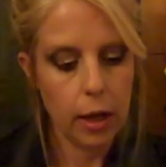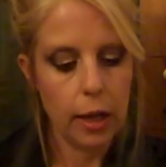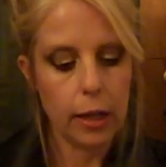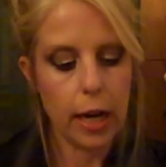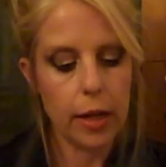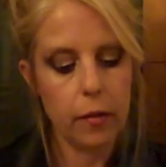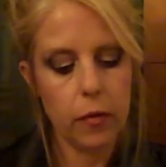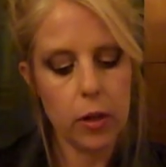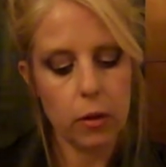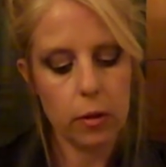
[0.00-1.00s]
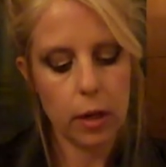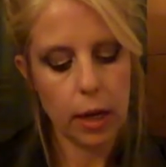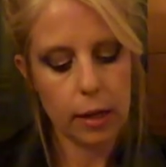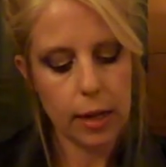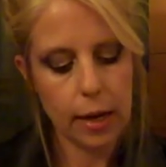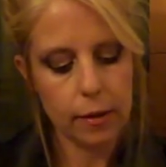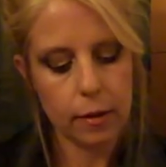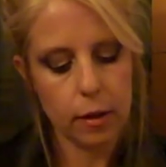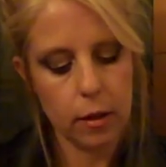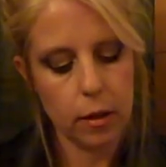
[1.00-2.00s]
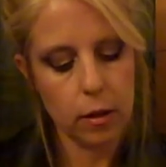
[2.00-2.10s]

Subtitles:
and kind of, you know, test.